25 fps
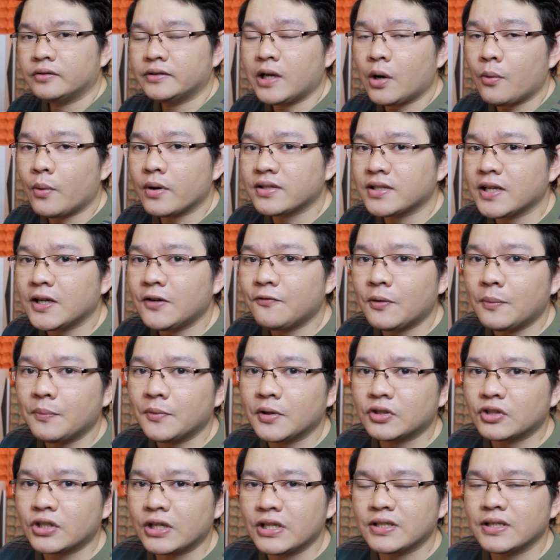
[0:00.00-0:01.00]
Now, aside
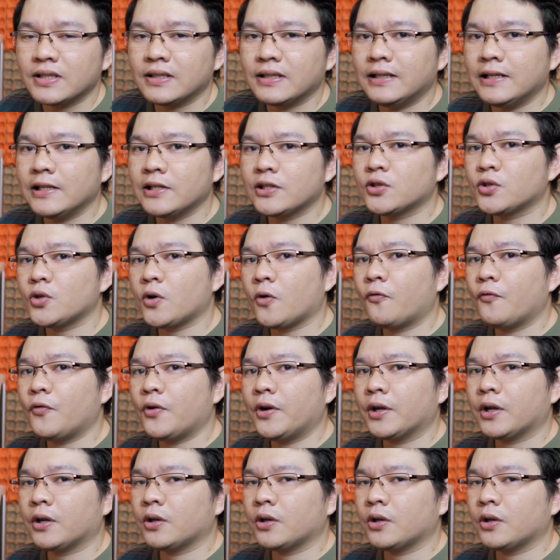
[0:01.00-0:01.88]
from the Transcend Elite software,